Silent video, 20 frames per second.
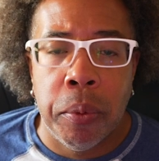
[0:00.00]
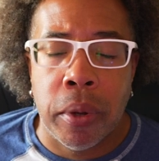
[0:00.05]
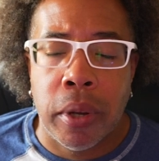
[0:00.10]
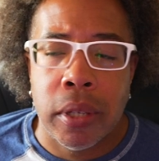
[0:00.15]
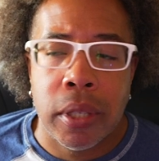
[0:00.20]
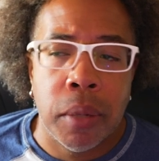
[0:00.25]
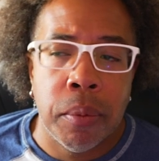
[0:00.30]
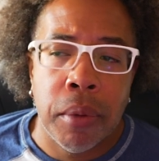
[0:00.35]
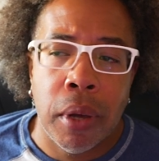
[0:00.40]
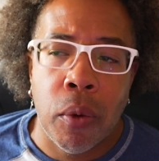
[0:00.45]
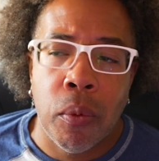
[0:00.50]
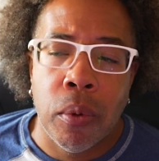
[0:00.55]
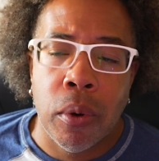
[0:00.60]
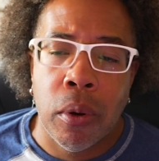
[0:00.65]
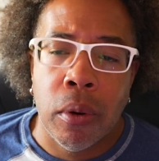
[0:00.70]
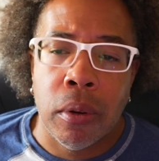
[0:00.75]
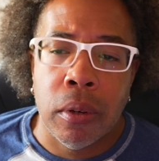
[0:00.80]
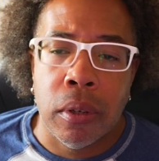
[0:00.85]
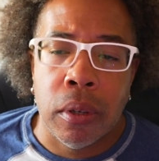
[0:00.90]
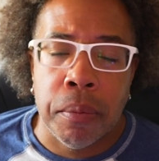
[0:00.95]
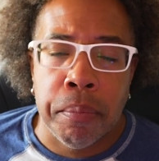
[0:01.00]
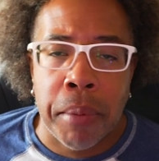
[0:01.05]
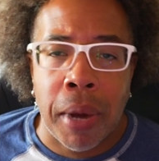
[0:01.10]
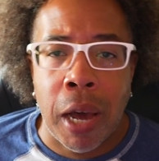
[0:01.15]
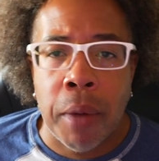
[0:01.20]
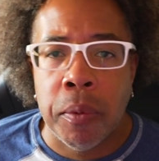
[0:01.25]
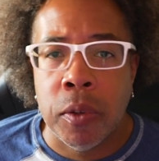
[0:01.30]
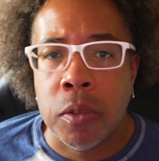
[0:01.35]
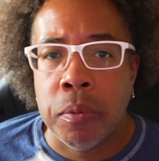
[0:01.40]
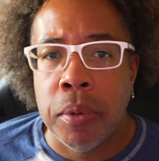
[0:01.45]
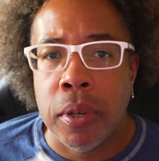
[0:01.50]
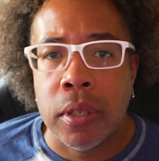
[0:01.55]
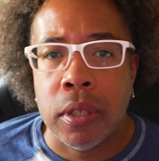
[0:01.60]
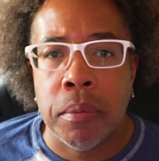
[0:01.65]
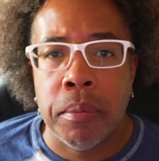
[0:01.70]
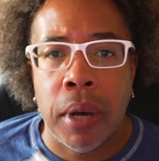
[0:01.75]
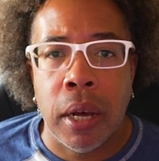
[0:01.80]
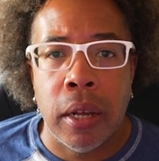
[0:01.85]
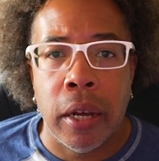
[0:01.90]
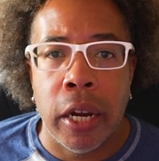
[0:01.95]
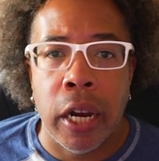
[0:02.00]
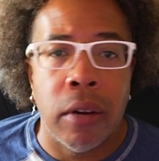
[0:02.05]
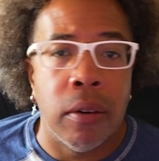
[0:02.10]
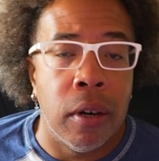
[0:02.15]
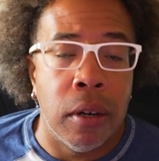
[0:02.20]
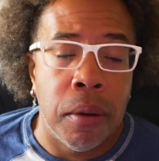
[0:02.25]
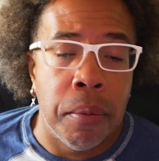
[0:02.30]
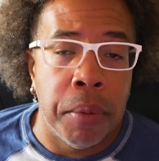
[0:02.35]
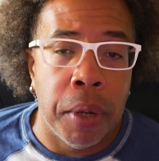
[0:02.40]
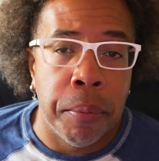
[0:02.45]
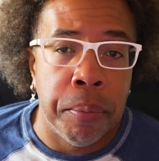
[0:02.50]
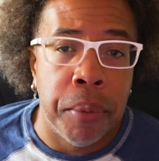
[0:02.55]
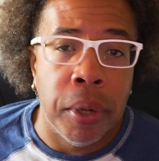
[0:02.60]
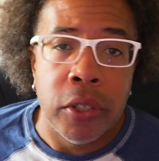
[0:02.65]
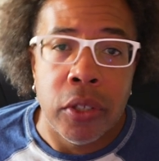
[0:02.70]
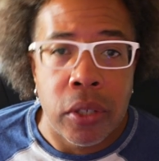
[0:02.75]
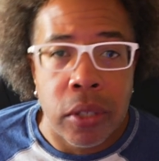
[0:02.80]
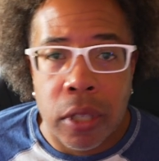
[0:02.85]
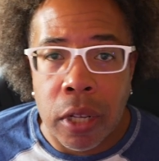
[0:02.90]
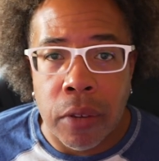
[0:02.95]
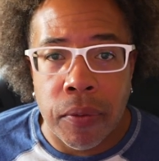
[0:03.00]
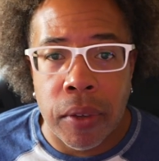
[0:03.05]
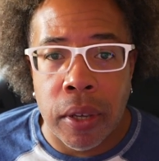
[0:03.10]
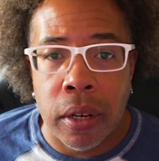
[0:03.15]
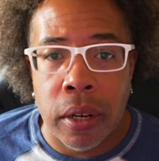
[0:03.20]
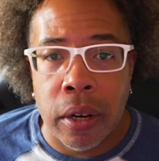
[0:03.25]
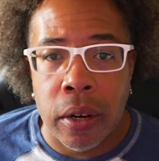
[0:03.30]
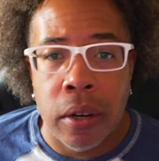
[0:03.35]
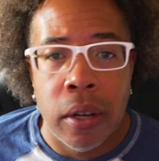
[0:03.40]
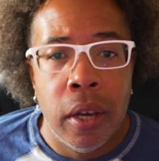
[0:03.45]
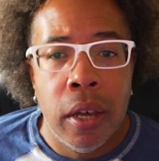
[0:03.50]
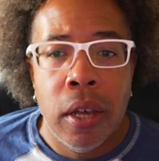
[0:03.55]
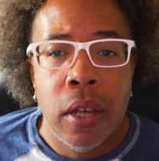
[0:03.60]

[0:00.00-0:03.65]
Because I'm like, well, the Bible speaks about a bunch of stuff in there.